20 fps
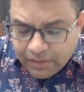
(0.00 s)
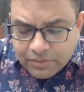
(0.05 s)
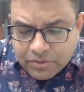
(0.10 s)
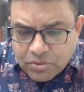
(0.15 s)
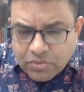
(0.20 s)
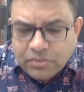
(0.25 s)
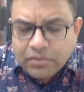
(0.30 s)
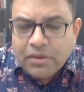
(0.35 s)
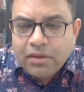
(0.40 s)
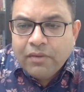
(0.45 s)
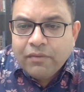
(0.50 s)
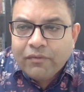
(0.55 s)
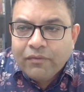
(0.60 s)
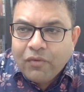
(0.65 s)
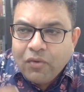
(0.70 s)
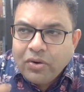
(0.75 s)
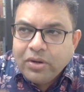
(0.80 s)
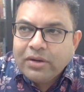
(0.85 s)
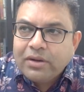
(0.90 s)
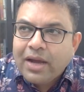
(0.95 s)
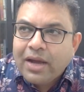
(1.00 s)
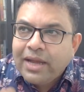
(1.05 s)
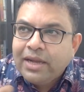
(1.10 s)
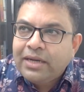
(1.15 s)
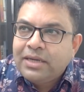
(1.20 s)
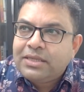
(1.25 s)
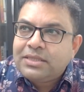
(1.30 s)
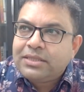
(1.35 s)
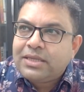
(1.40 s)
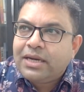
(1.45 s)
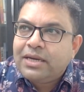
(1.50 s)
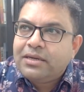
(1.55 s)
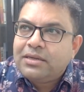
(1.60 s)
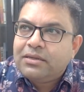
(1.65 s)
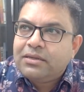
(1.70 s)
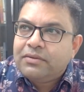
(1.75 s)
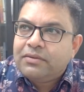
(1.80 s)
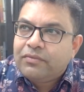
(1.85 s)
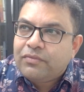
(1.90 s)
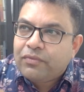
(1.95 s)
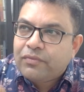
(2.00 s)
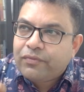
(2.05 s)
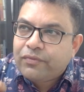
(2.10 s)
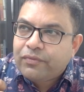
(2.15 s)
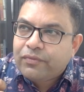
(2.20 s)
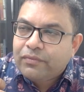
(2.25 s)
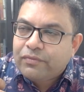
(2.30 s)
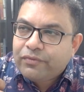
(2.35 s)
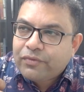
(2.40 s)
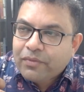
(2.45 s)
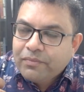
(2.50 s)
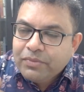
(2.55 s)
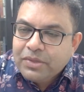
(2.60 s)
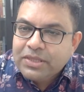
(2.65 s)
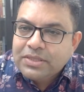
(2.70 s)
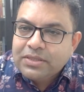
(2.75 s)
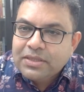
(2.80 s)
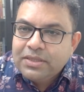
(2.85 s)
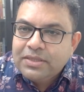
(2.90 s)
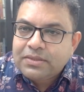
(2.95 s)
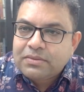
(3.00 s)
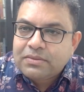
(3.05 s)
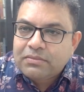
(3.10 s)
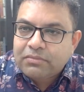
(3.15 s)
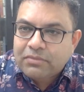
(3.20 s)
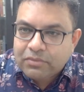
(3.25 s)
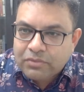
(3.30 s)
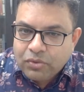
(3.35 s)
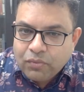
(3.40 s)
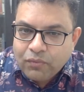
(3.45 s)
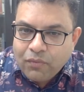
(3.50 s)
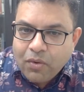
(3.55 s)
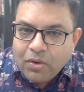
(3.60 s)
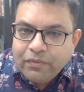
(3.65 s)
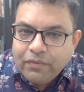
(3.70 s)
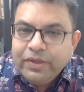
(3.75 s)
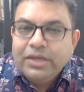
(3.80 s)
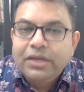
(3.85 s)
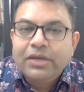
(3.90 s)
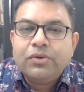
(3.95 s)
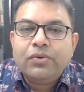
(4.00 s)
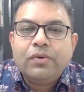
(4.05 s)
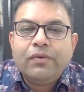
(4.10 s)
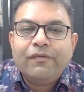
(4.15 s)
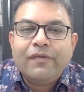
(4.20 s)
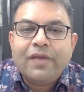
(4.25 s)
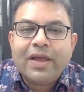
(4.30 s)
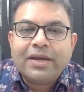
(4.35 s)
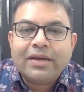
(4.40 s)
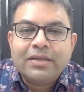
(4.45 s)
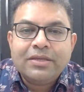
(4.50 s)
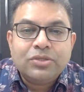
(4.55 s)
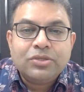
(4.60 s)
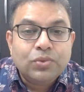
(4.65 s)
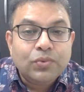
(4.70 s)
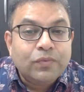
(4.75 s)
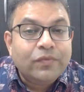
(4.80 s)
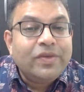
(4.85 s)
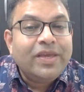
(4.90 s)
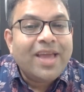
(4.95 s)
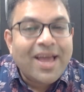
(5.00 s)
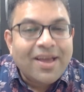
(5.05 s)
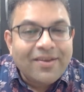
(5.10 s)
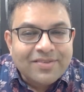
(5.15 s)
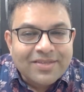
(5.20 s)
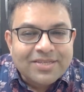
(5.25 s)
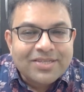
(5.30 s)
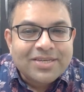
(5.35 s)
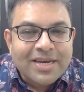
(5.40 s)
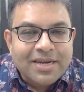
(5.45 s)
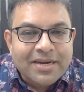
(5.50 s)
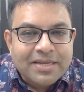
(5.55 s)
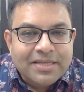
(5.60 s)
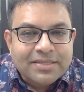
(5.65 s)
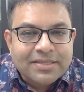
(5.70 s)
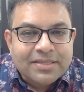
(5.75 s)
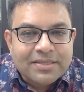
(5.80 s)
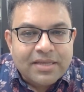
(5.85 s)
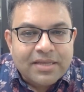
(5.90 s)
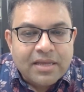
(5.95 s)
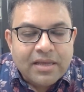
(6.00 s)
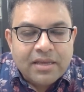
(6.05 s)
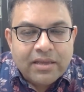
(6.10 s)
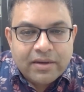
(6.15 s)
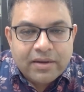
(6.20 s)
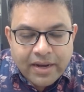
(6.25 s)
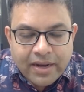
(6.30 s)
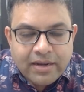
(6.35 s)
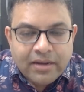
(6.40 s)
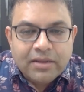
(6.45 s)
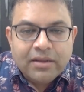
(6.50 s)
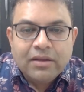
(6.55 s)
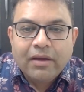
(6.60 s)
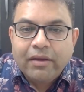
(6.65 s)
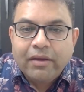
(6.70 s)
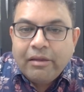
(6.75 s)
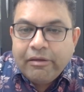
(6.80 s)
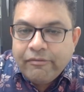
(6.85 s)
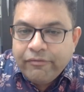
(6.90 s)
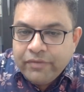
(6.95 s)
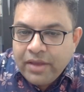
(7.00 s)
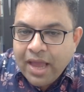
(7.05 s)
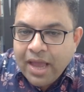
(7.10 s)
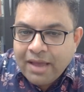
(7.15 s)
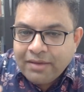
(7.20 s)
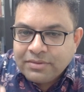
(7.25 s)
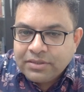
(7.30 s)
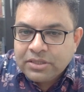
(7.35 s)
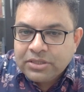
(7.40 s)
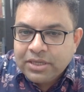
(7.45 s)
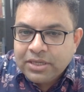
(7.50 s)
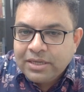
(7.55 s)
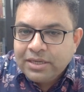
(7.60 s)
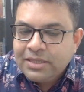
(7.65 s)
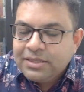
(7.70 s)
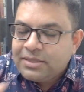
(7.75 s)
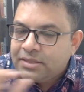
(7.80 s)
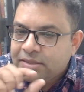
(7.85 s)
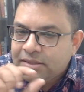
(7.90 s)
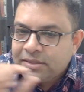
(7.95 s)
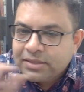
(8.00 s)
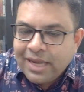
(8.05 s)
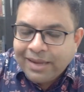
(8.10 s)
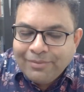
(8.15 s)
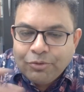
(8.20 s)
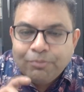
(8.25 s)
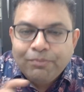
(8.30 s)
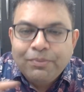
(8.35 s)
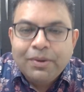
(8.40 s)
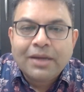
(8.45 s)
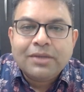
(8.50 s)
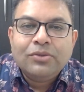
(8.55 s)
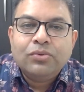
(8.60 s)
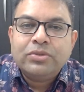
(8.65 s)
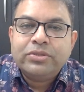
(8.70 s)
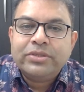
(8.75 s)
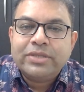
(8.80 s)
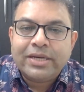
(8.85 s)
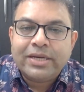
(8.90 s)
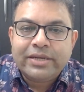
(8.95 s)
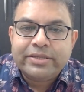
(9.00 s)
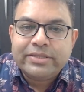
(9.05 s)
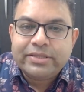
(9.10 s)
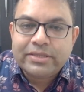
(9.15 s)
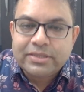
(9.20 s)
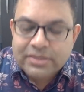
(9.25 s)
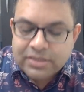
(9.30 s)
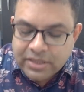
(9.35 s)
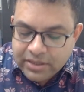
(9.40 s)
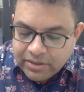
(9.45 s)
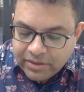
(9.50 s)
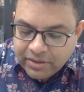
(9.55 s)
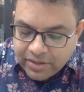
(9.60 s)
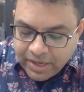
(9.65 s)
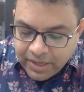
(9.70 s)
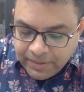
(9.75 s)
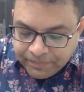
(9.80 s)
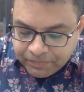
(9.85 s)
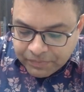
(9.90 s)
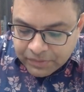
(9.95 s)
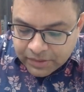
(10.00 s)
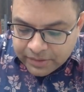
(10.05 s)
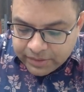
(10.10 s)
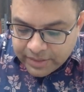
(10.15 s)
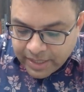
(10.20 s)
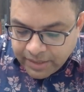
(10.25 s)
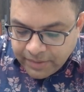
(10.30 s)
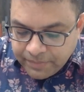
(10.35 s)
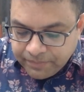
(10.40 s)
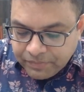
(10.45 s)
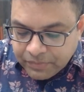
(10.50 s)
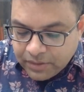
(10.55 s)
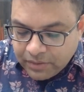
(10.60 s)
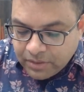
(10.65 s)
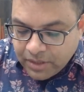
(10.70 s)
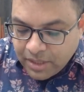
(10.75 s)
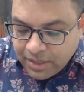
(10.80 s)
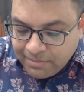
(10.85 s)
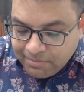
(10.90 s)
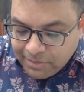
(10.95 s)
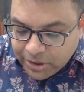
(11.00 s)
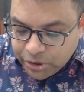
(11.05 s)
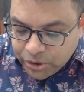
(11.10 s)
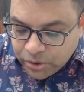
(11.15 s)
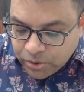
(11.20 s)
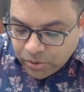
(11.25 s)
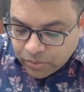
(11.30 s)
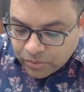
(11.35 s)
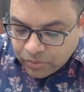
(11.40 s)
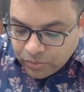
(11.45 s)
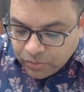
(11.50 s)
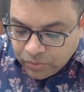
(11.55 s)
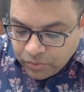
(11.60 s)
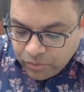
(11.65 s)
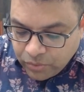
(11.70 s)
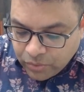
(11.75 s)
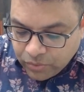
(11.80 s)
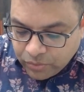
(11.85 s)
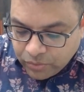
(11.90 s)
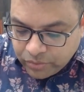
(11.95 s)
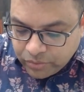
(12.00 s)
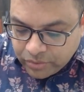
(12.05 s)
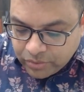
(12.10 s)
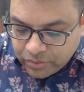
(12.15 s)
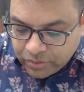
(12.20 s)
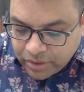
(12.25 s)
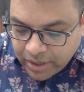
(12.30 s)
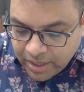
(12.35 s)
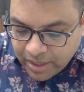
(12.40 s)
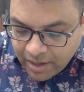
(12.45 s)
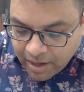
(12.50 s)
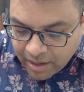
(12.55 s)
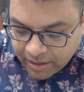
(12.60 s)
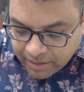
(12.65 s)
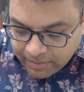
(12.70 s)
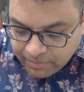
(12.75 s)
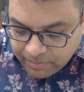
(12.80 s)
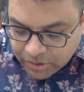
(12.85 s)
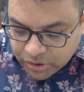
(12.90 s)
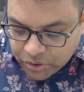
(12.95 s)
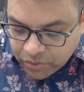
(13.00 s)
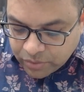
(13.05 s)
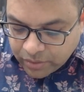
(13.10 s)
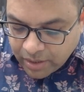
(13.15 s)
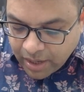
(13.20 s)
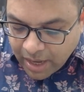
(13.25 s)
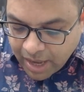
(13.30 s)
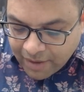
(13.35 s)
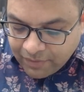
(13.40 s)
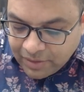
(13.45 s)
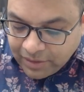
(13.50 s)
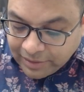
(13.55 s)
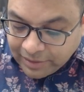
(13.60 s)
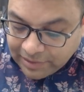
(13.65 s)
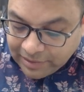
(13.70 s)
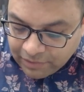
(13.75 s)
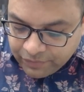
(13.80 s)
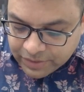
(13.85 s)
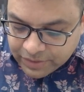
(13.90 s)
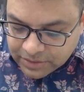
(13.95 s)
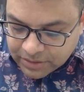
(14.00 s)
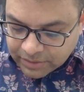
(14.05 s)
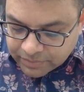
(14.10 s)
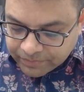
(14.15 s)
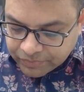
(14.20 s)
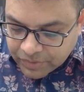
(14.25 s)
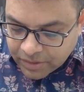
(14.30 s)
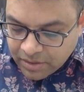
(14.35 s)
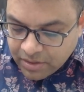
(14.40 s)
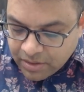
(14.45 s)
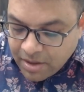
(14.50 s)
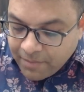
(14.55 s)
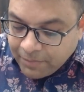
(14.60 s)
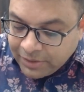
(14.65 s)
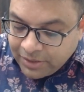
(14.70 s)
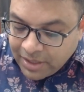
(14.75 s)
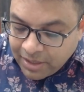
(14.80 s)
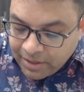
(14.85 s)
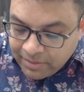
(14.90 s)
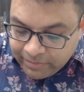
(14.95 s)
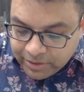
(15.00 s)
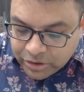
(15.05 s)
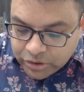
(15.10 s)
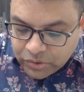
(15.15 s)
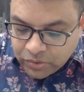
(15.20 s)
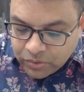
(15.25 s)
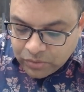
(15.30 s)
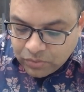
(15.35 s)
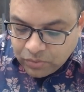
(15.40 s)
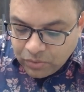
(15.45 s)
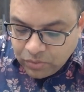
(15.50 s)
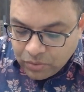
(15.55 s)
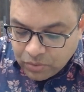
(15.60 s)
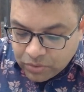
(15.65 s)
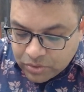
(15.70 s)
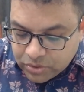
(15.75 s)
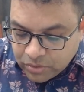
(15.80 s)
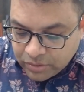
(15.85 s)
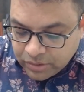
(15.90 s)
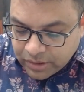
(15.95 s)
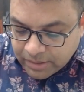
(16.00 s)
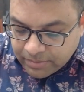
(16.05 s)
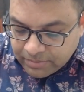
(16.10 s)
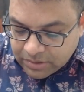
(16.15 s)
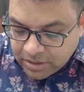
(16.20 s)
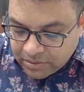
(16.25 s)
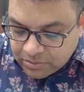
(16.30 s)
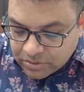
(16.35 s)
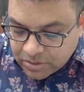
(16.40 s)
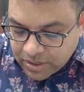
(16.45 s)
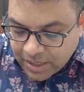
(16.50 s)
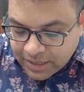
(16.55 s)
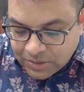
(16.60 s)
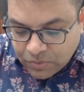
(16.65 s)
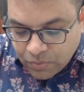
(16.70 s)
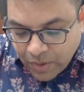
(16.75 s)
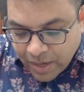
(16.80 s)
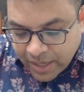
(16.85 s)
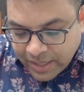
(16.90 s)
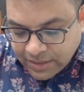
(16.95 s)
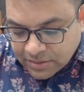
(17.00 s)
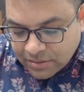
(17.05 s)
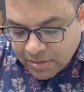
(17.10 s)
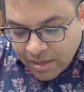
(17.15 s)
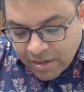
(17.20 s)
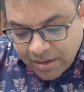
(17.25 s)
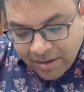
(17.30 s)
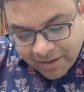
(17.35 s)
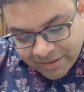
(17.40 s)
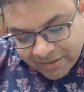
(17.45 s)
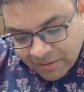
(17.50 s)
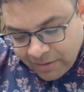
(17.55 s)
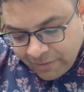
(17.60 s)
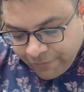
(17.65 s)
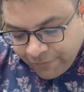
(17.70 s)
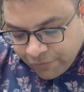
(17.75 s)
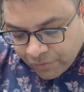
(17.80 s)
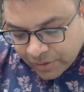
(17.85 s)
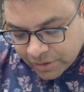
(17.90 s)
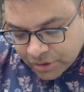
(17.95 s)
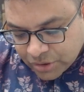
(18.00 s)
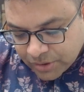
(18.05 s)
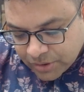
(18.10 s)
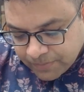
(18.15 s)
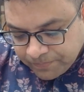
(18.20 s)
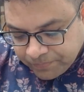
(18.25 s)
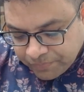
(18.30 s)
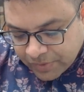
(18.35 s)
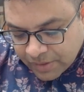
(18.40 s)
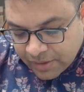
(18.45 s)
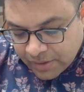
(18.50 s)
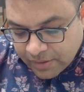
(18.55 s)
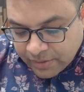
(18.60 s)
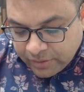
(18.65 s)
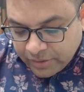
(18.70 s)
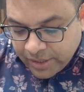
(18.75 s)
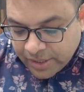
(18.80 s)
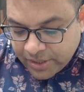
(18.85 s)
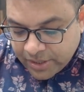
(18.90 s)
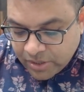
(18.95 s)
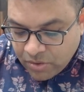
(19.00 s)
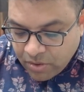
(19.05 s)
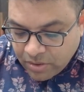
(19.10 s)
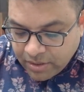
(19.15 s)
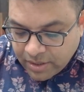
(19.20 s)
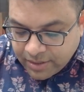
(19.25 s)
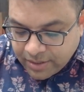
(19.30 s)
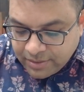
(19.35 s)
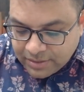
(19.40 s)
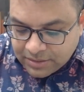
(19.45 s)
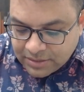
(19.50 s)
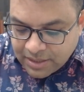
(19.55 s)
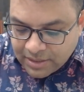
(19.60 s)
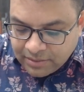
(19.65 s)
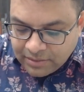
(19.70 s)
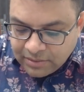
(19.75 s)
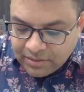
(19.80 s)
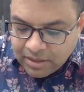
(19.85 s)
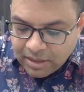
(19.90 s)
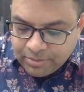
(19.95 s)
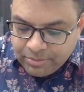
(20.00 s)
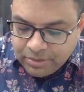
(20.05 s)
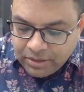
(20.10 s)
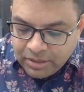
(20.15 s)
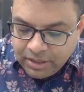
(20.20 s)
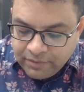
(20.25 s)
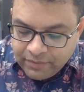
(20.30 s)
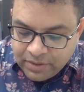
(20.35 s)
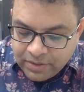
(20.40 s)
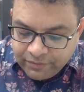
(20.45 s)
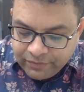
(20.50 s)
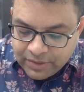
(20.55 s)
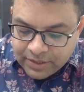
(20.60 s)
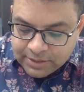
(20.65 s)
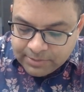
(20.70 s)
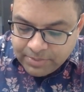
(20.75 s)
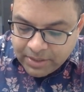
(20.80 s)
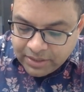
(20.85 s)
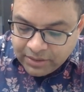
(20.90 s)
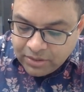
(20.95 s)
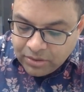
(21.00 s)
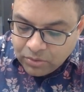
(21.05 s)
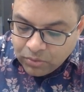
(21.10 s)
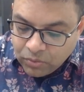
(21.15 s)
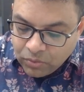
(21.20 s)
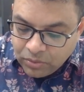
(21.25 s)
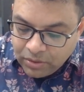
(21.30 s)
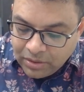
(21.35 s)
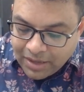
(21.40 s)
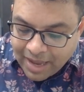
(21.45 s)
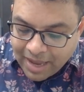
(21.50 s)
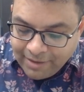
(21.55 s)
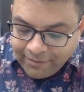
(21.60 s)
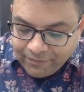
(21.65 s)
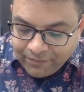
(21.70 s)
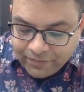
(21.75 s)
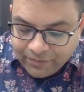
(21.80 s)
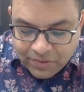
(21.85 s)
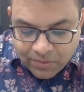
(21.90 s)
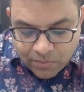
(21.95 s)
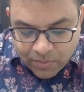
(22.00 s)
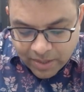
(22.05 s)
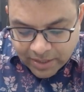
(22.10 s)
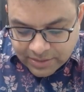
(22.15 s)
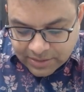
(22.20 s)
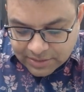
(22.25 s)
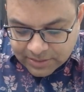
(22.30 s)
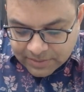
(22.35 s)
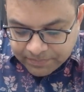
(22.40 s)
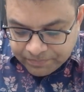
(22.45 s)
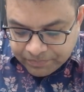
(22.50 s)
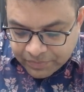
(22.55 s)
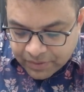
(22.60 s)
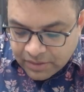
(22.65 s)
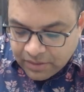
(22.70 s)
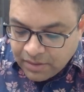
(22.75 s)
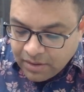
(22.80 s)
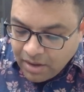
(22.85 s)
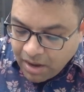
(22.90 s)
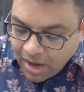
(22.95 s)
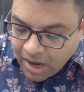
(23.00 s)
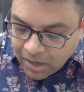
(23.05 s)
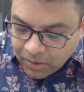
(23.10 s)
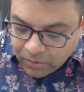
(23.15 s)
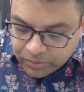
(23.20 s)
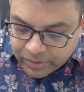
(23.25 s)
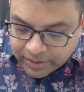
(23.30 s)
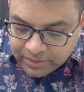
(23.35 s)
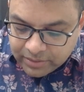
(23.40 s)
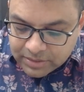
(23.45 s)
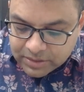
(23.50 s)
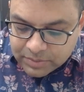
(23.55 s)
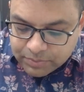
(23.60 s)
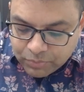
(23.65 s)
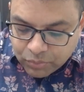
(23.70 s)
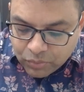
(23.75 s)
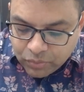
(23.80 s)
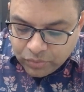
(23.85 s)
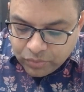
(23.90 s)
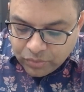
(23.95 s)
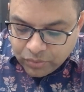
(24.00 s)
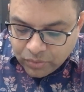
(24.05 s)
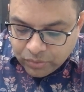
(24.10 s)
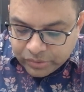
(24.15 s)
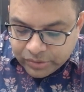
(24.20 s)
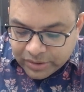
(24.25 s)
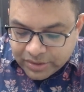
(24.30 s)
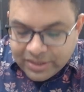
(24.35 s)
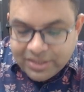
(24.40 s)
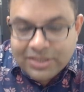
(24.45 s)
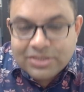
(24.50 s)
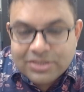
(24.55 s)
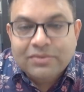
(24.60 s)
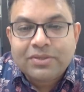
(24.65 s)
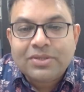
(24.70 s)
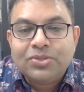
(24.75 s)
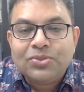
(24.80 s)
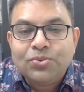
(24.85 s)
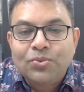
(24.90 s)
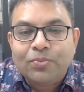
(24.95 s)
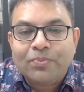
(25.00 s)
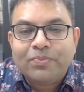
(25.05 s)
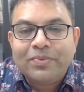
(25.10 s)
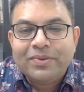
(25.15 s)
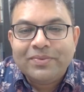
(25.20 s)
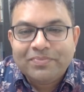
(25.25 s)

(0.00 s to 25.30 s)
So what I understand from this is, what we need to reflect is, do we have such tendencies, right? If we have such tendencies, it's time to plug those tendencies, right? Then the immature, who know they are immature, have a little wisdom. But the immature, who looks on themselves as wise, are utterly foolish. They cannot understand the Dharma even if they spend their whole life with the wise. How can the spoon know the taste of the soup?